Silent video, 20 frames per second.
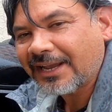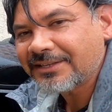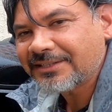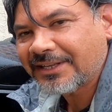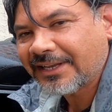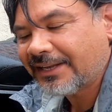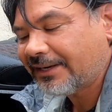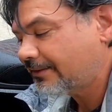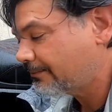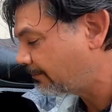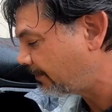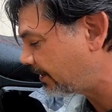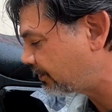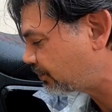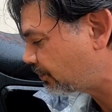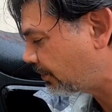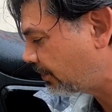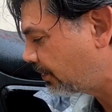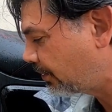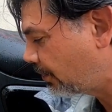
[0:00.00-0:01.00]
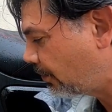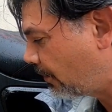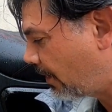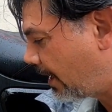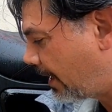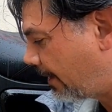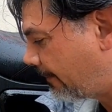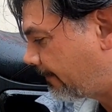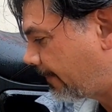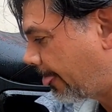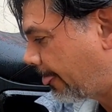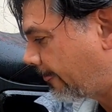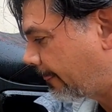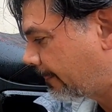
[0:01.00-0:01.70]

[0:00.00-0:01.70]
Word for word: I said, make sure you um,